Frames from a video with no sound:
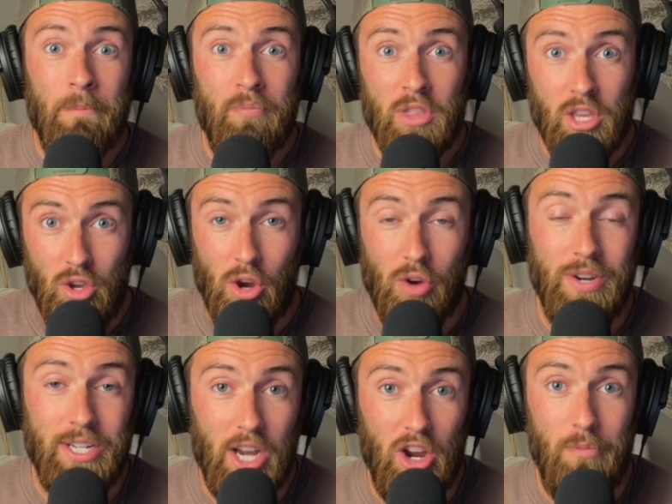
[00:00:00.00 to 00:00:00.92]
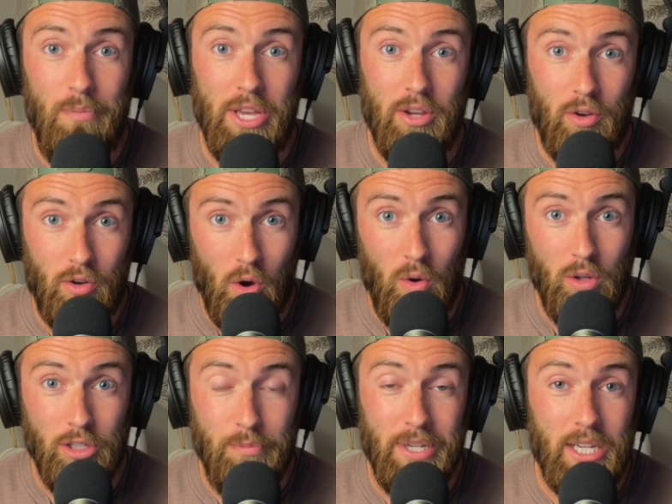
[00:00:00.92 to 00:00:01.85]
your retirement
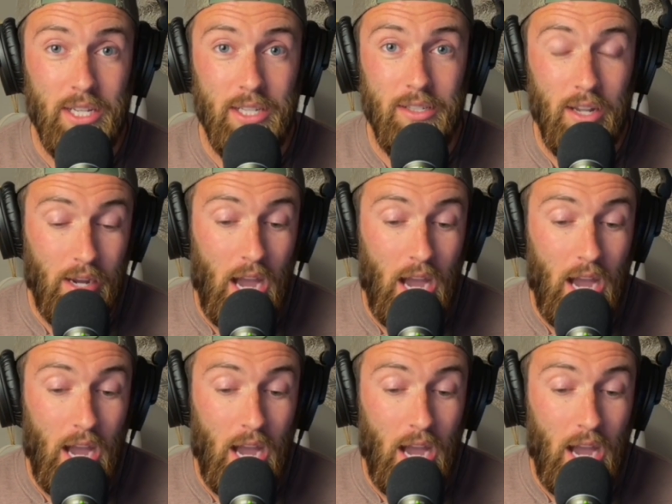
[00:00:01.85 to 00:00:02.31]
goals, because